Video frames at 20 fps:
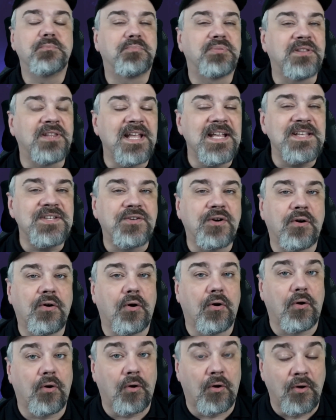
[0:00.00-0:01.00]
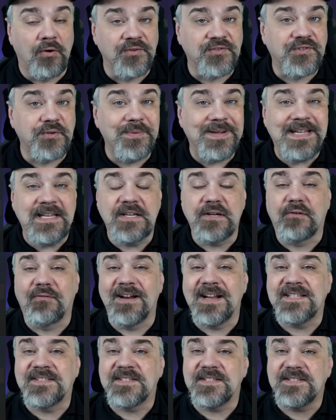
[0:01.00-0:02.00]
Blazor also
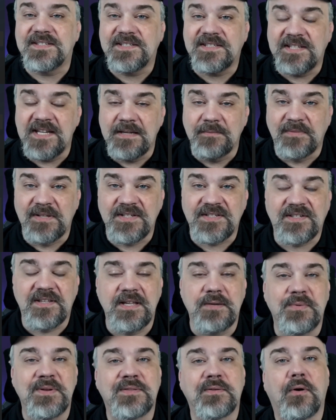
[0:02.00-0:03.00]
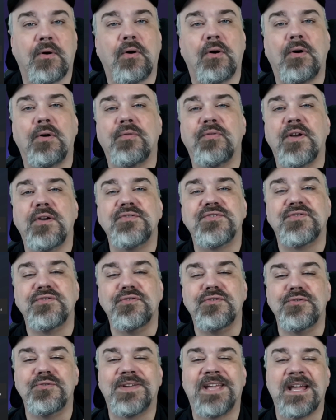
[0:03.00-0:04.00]
integrates seamlessly with all those
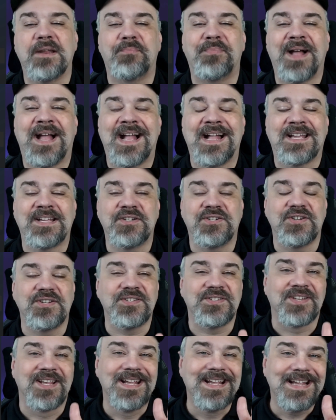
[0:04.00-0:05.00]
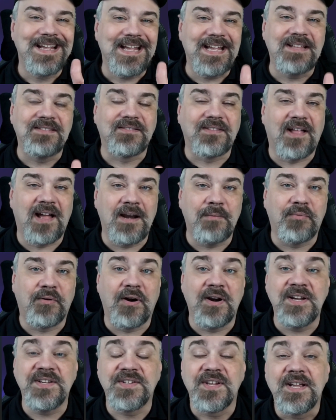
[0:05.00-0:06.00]
NuGet packages and
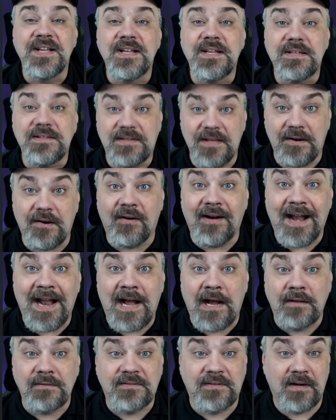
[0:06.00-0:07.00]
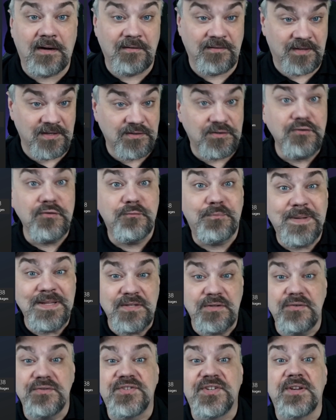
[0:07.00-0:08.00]
libraries that are out there that you've been
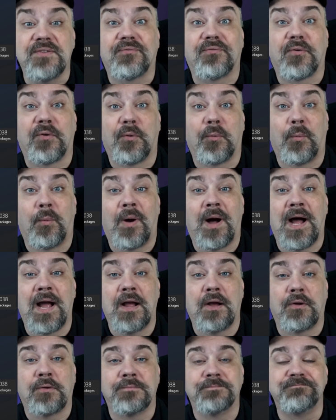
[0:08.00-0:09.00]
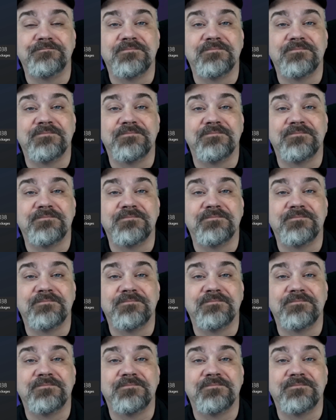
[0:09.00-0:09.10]
using for a while.